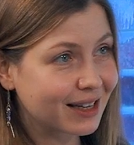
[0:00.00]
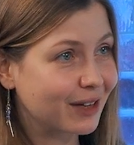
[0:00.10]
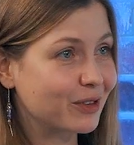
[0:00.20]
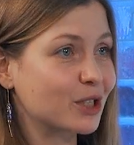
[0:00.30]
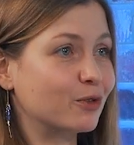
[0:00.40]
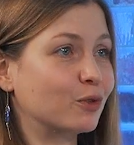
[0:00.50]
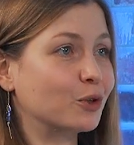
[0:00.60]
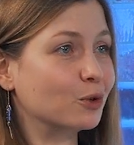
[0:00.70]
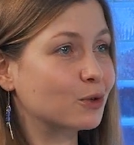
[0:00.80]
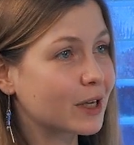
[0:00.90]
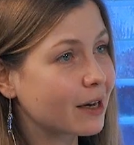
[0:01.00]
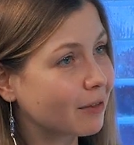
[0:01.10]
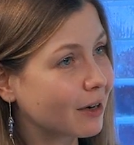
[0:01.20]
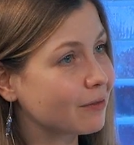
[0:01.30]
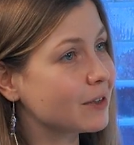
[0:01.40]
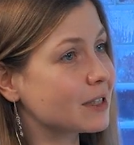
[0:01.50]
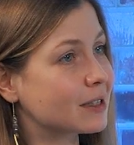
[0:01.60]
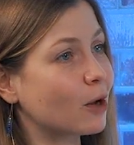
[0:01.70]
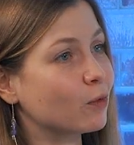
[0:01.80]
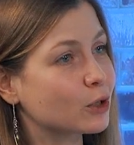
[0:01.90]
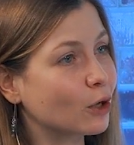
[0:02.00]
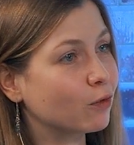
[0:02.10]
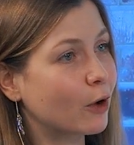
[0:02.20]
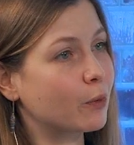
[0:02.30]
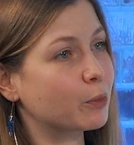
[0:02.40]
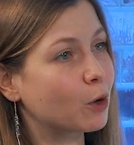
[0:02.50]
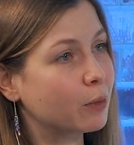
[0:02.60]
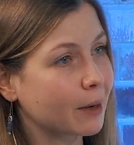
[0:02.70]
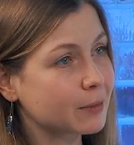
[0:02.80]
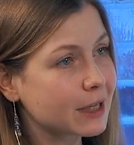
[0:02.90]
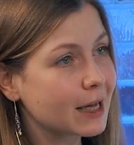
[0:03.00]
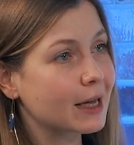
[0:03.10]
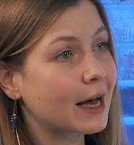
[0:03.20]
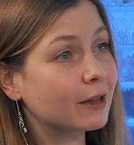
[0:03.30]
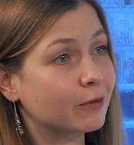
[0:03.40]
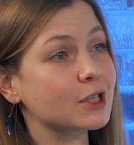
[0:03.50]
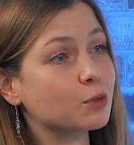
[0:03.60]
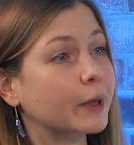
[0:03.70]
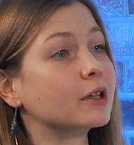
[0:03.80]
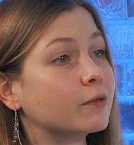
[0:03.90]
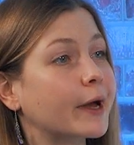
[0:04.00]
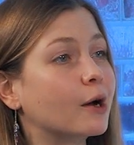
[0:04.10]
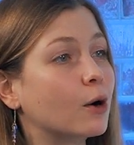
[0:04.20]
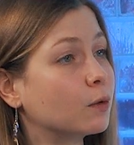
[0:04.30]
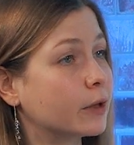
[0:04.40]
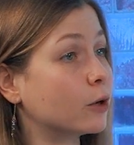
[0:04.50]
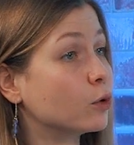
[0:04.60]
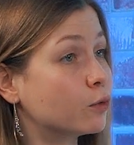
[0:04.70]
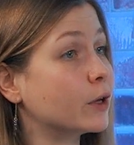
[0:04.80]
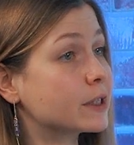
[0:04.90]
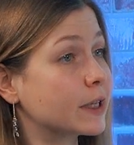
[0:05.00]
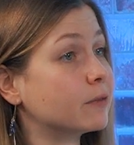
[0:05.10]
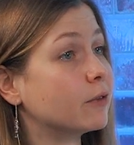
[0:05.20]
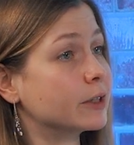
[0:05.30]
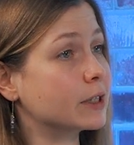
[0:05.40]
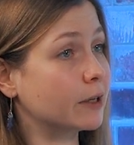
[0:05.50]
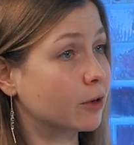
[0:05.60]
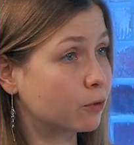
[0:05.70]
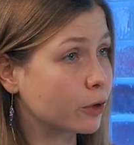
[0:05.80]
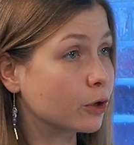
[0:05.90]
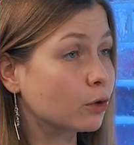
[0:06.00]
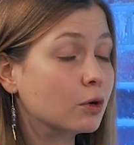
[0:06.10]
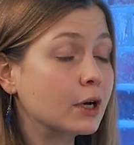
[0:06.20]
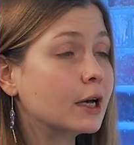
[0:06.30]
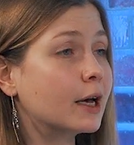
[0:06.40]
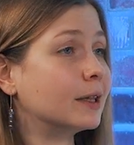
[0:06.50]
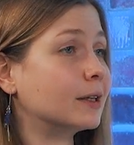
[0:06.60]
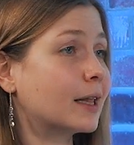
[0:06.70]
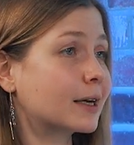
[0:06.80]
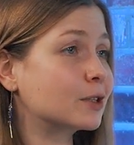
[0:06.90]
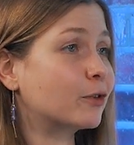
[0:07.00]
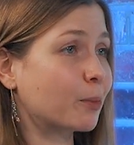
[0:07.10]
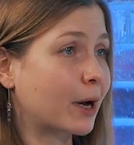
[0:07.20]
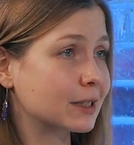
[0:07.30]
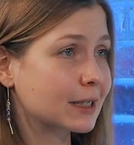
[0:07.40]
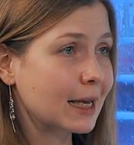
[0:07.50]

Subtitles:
this is what we do together, this is how we solve our problems, and this is, by the way, all the good things that we will deliver for you in the next 3 months.